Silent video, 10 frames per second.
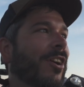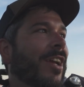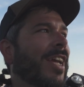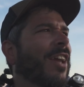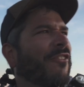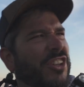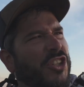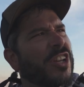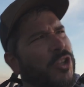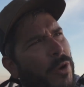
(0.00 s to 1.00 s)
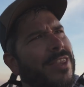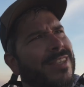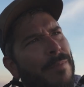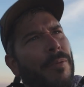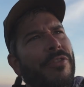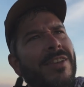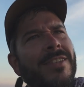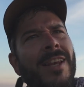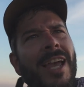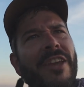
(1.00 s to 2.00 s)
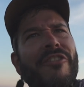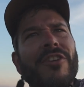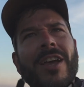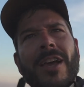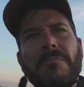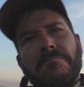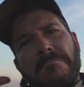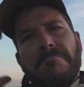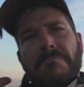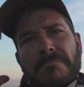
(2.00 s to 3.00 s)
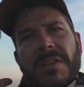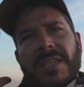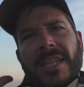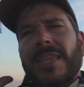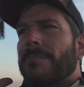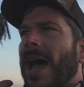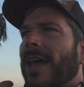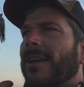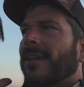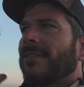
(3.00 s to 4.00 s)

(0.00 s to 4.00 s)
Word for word: If you enjoy the simple things in life, stick to paddling.